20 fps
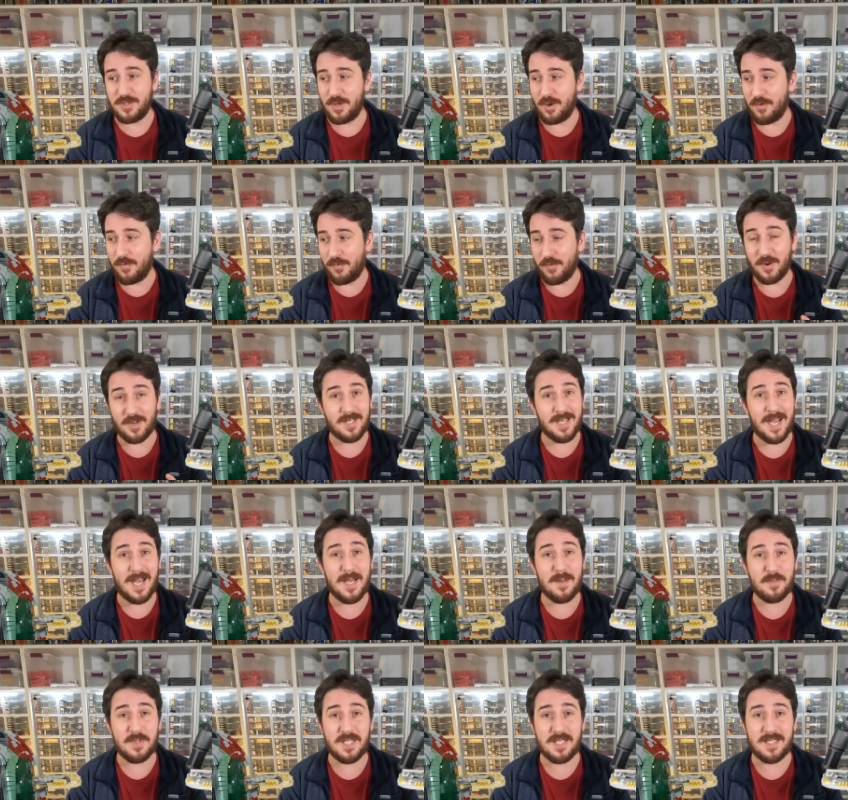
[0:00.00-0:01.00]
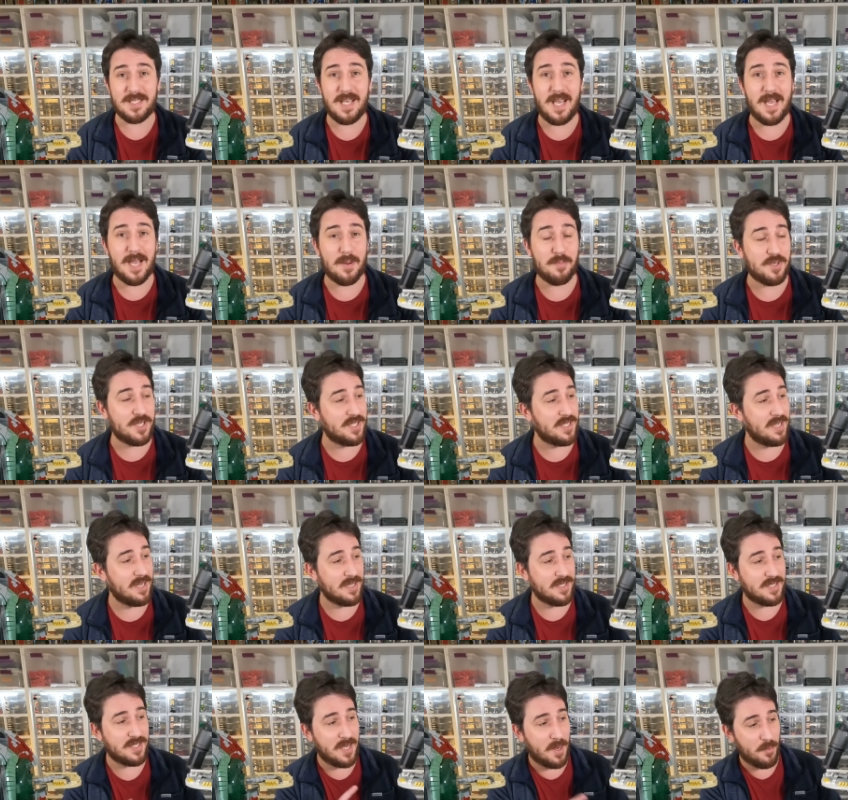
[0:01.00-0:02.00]
So for time's sake, I'm just going
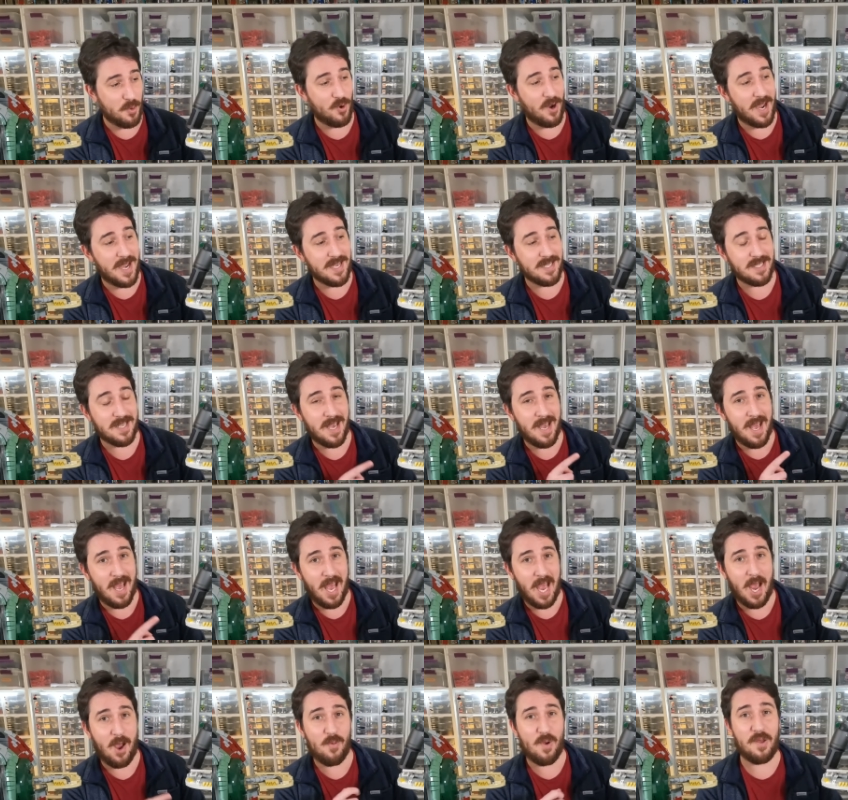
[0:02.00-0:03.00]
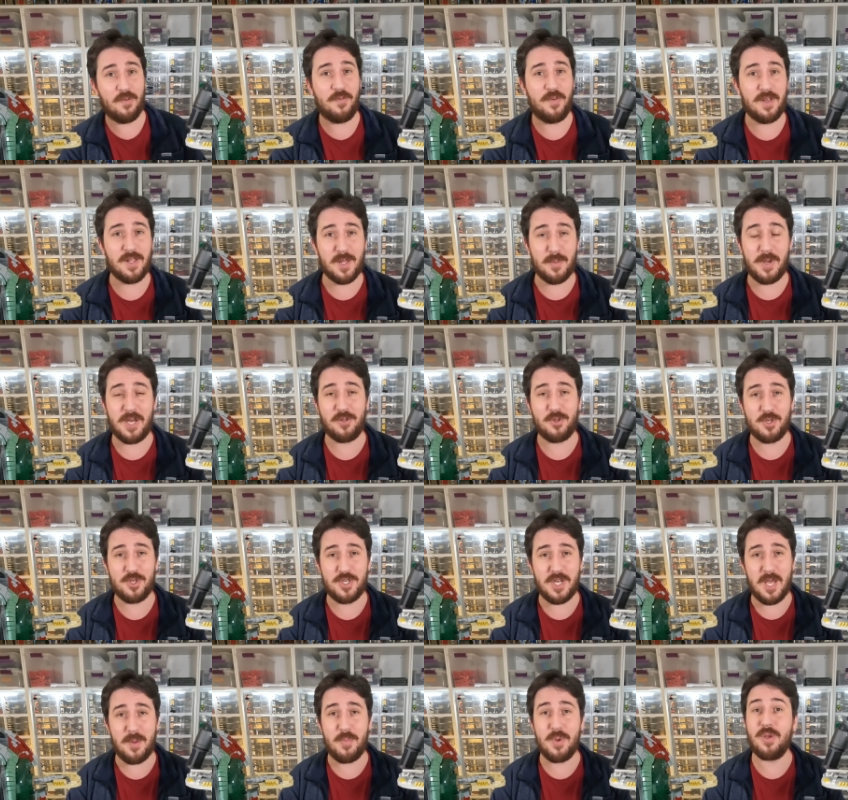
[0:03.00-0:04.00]
to summarize how I feel about the
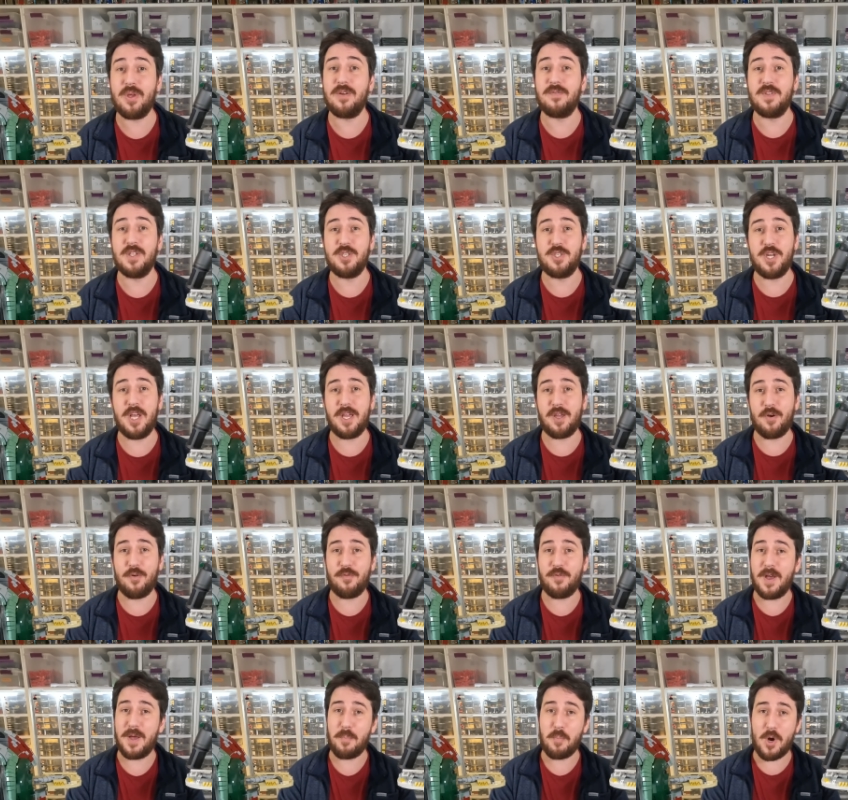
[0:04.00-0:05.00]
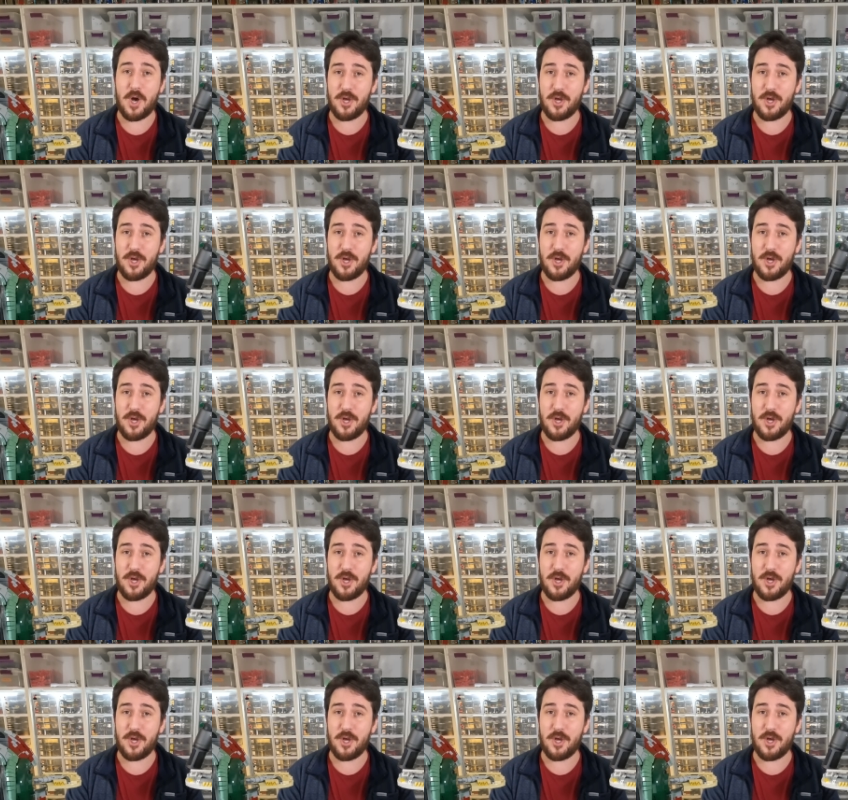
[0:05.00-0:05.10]
shaping of the Jango Fett